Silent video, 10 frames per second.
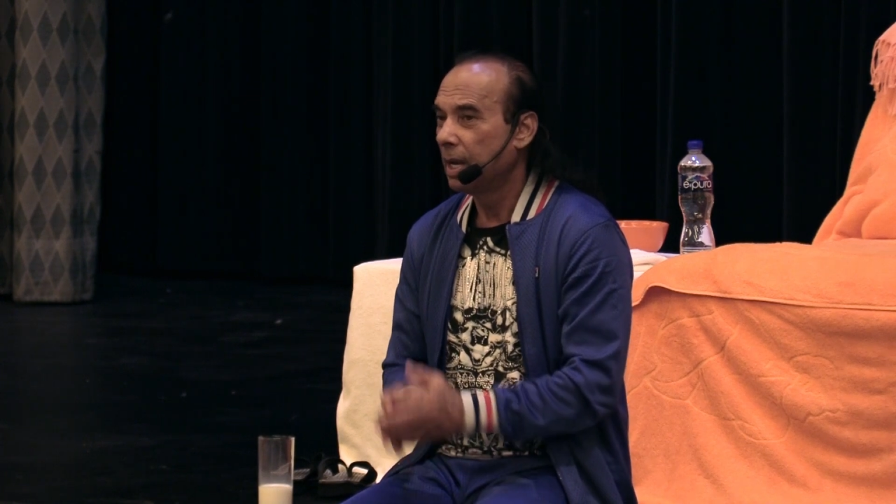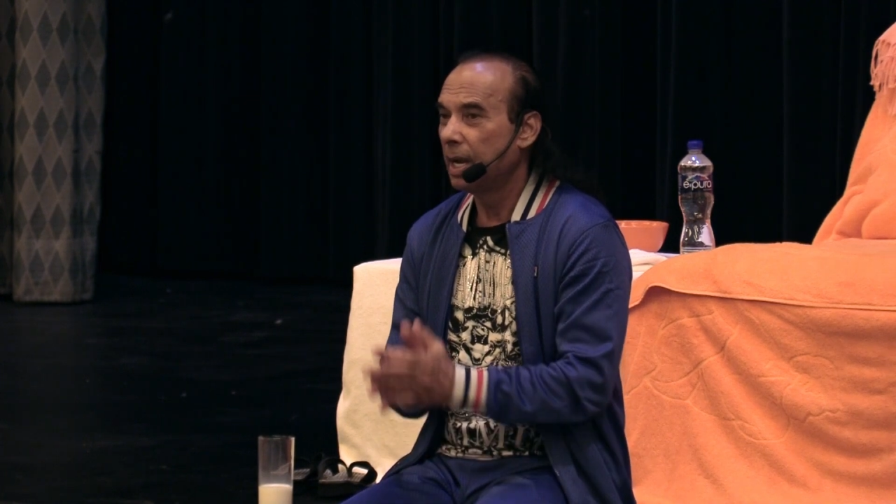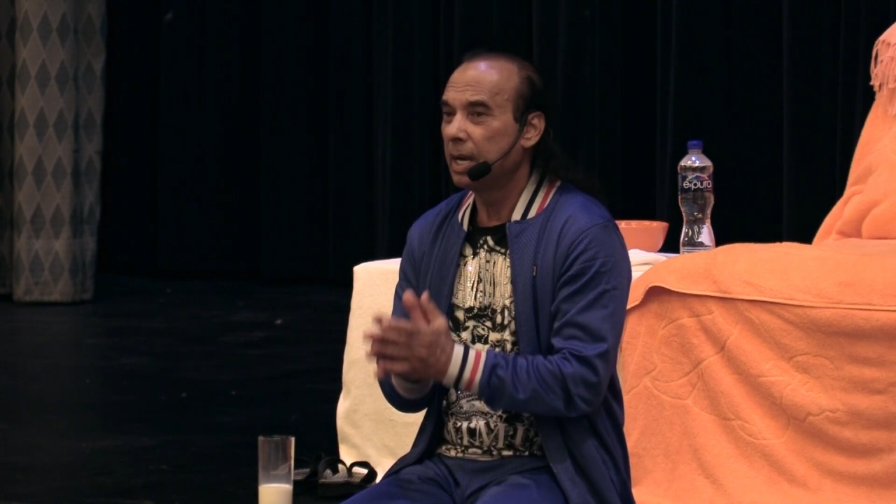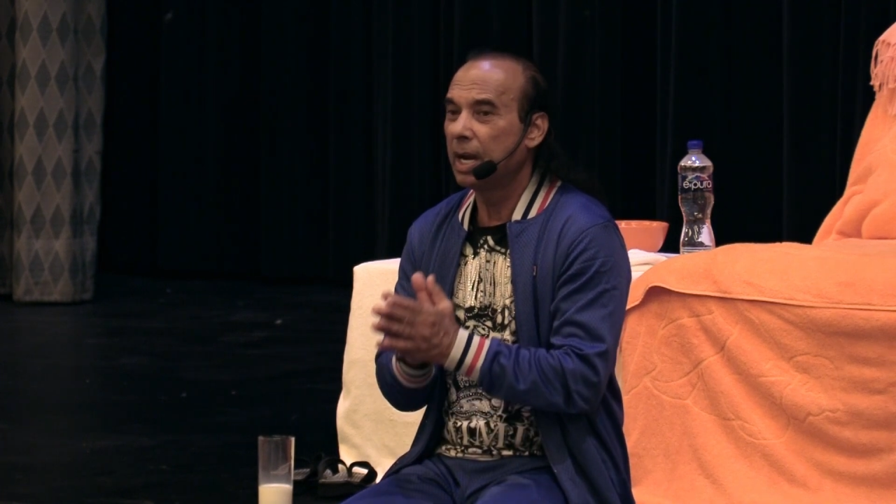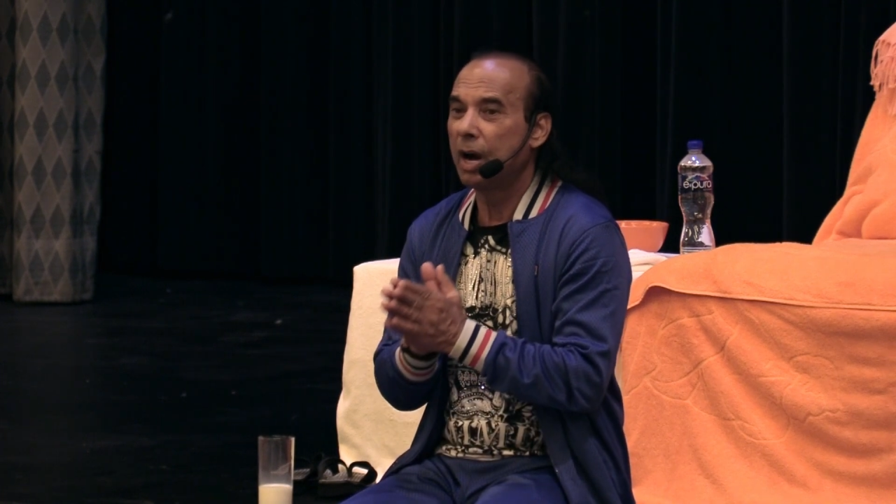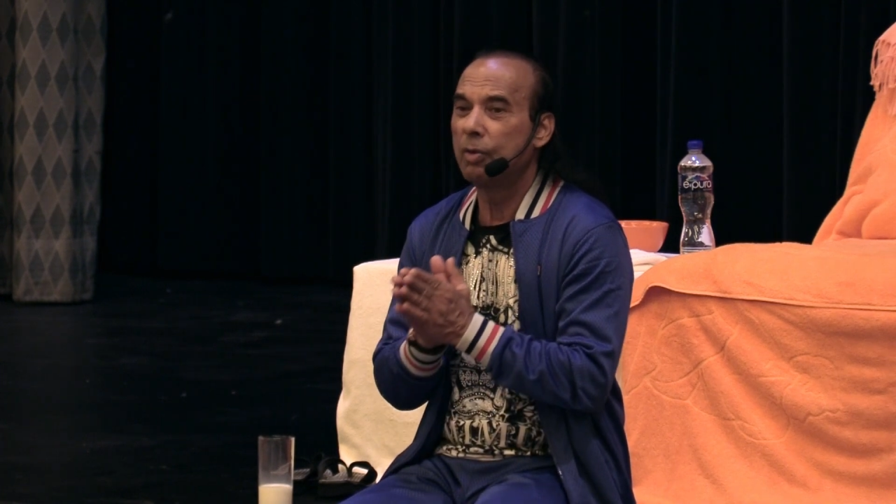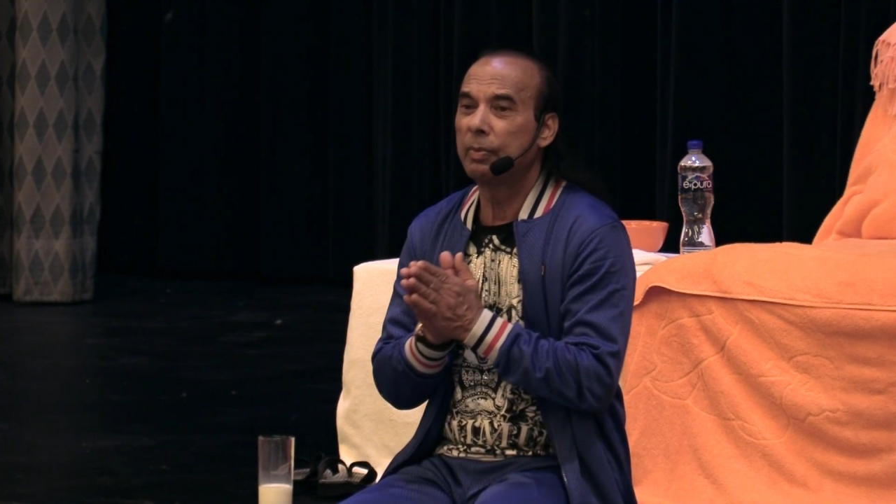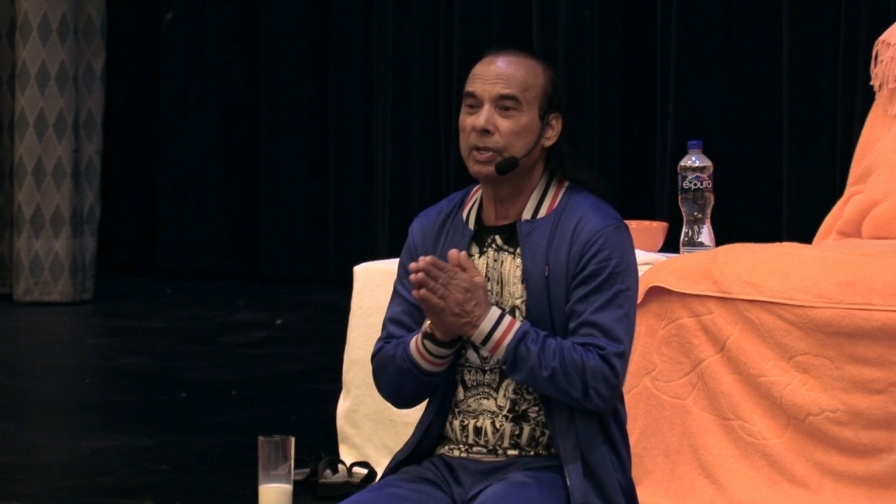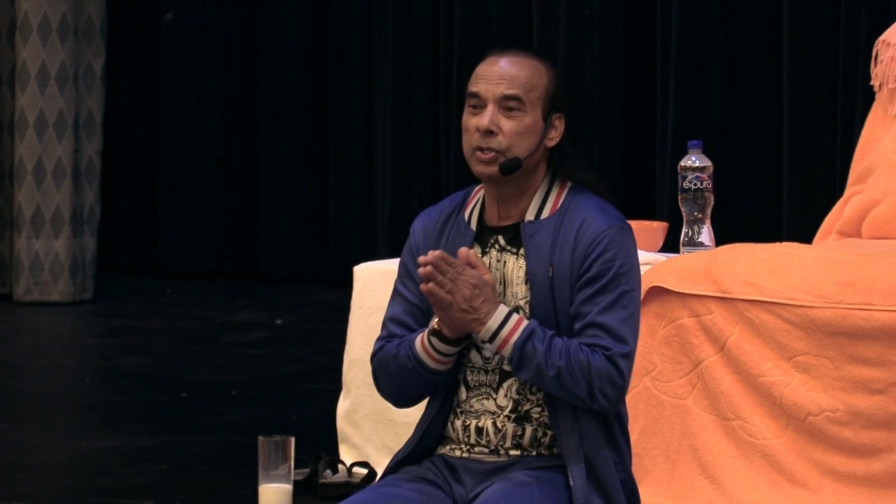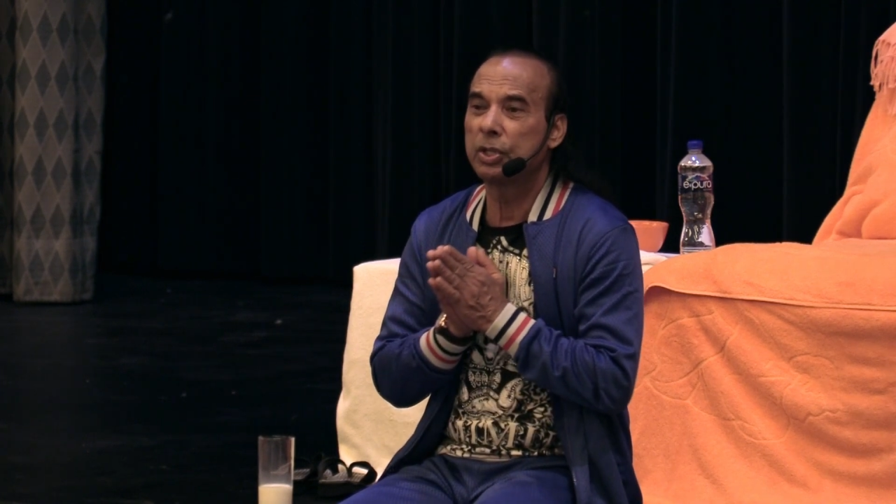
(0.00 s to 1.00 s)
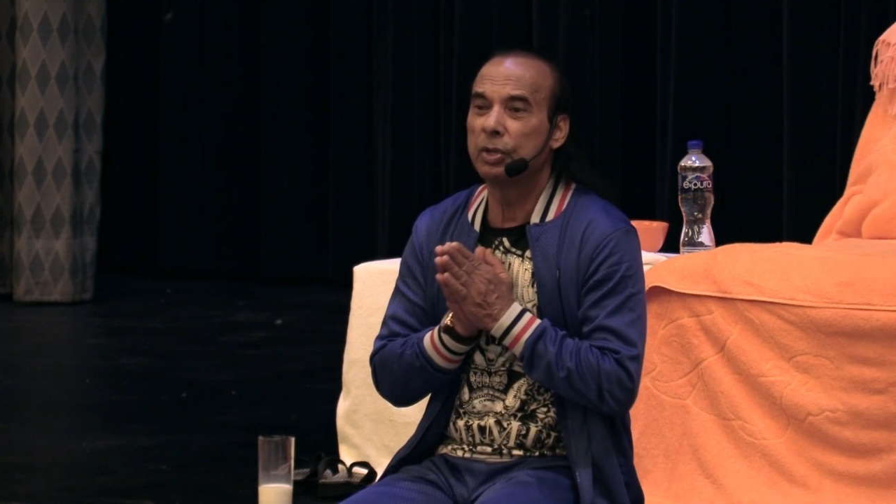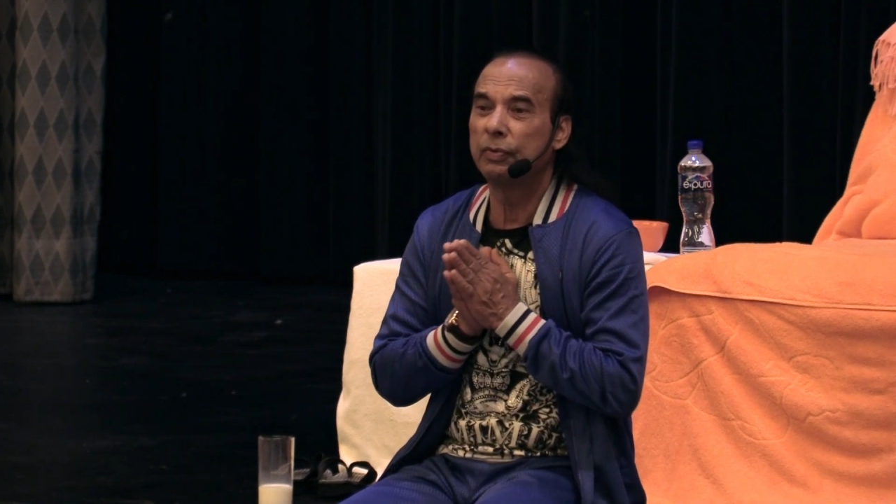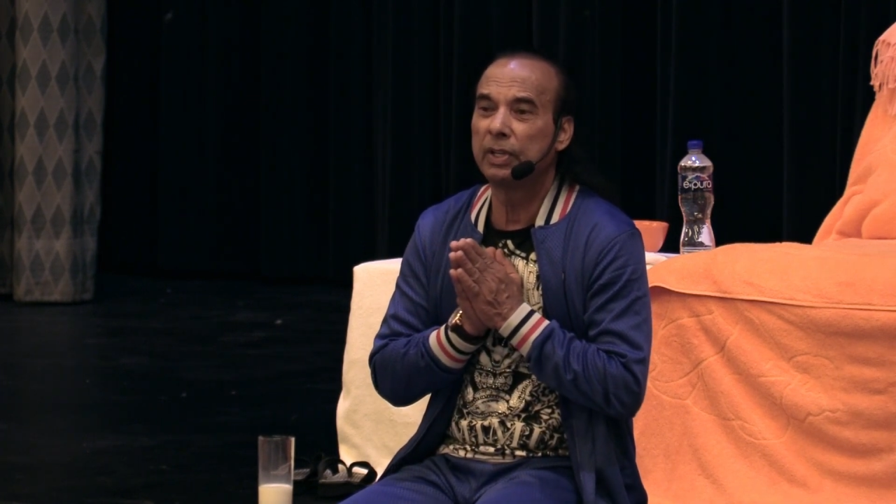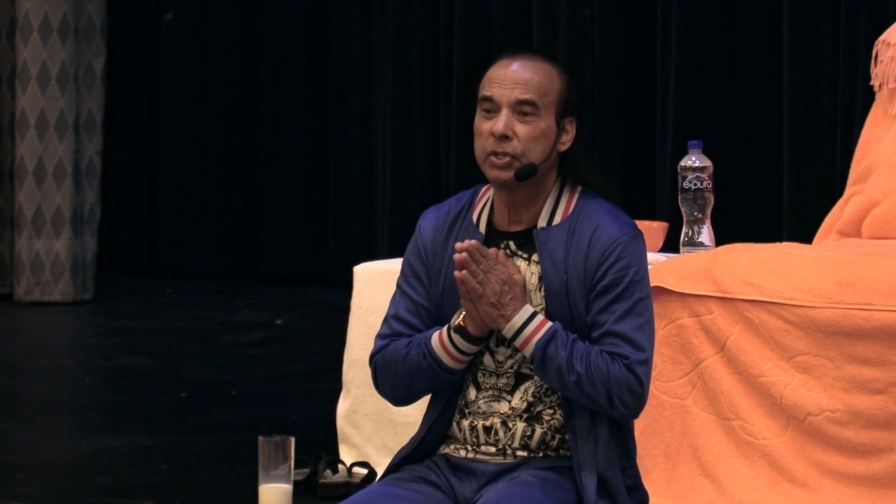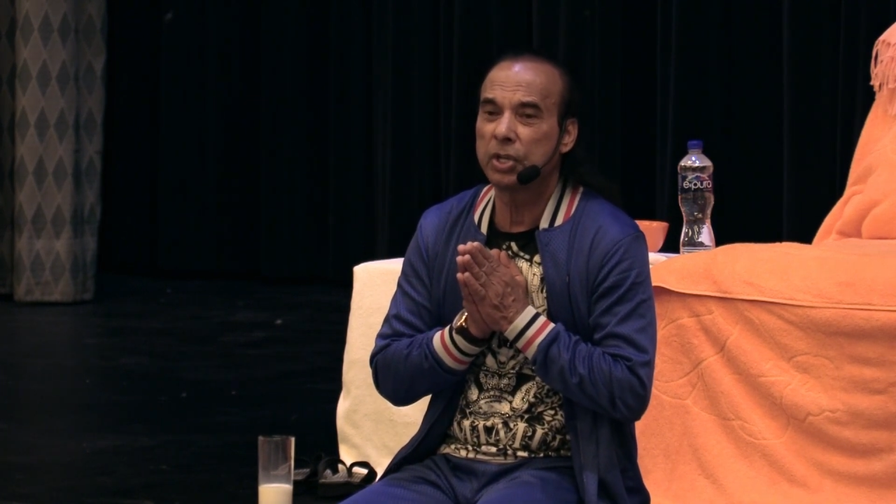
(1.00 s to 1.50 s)
and how much you
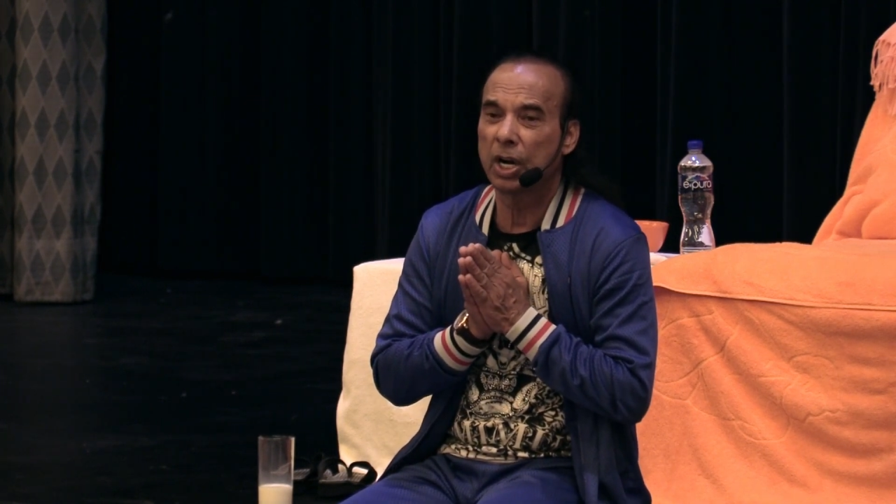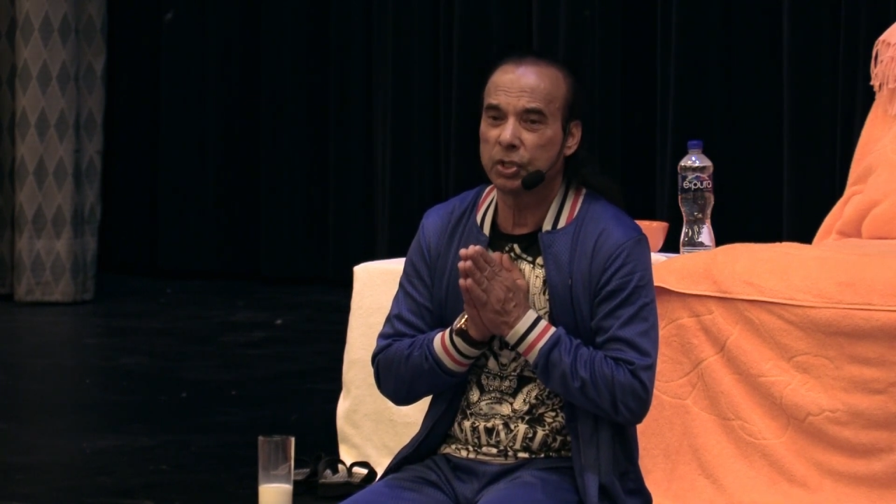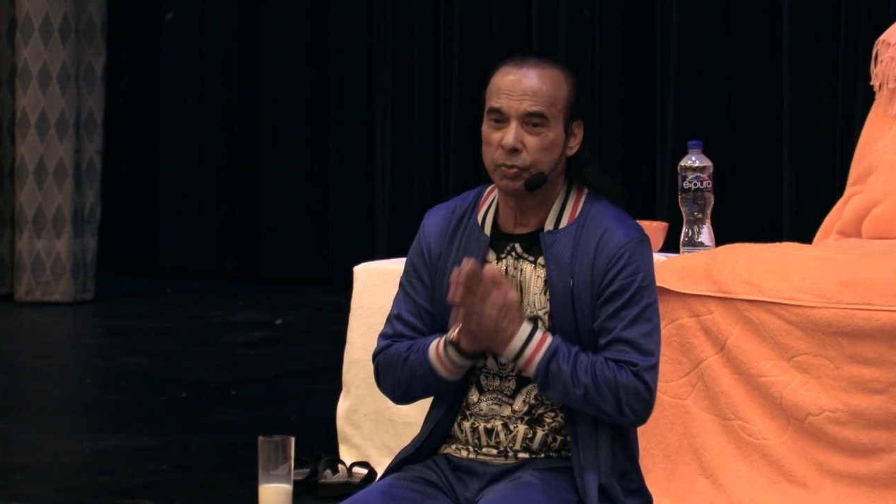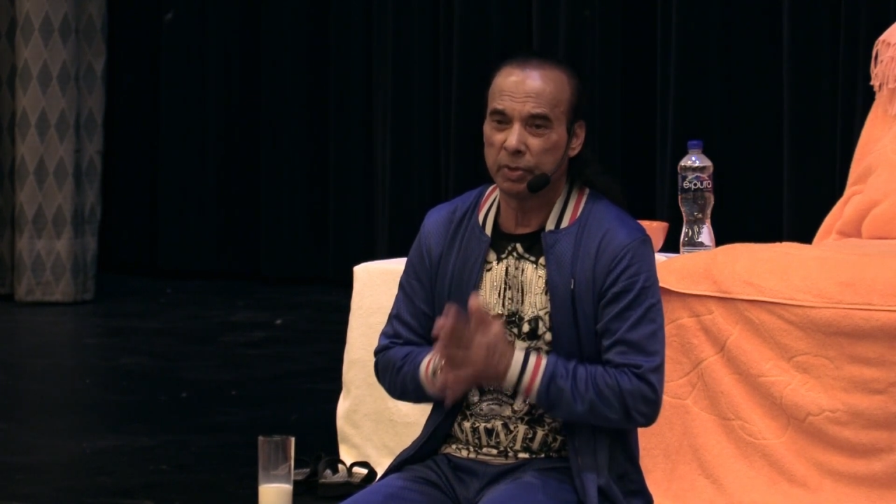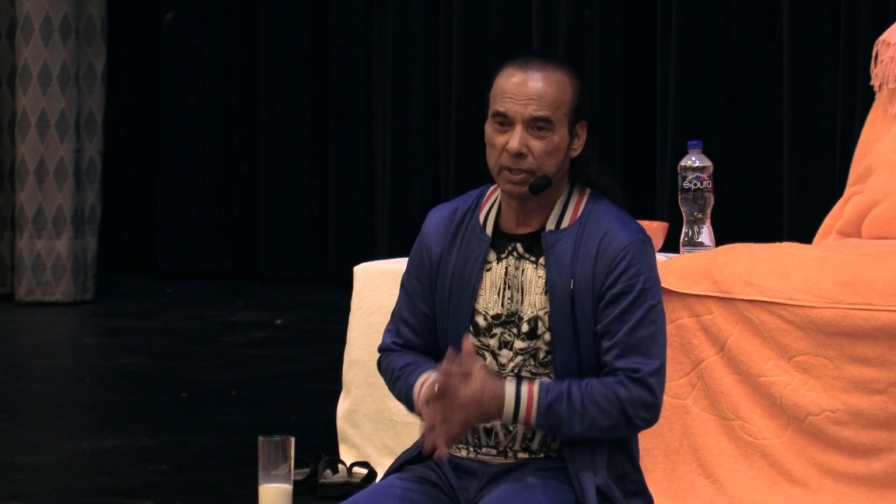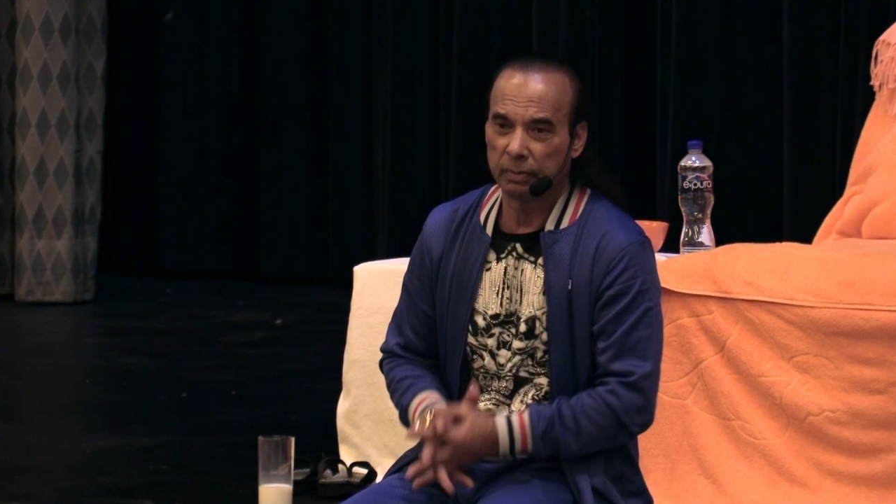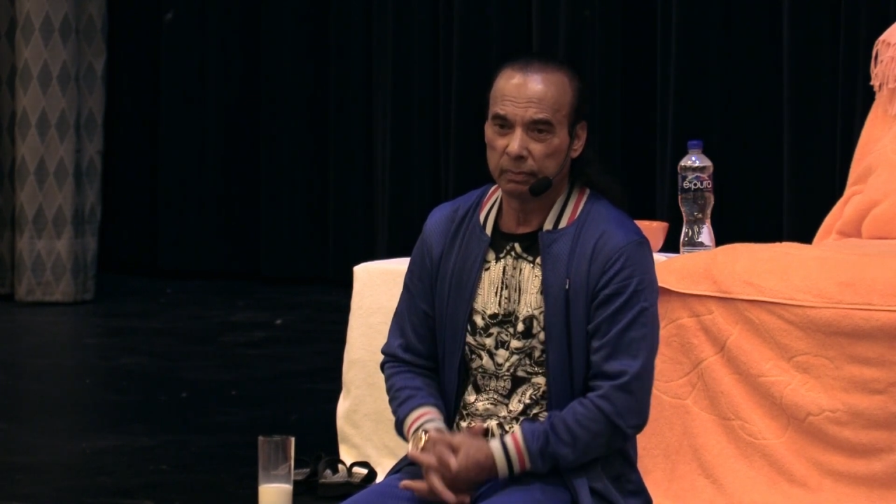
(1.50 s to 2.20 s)
will charge me.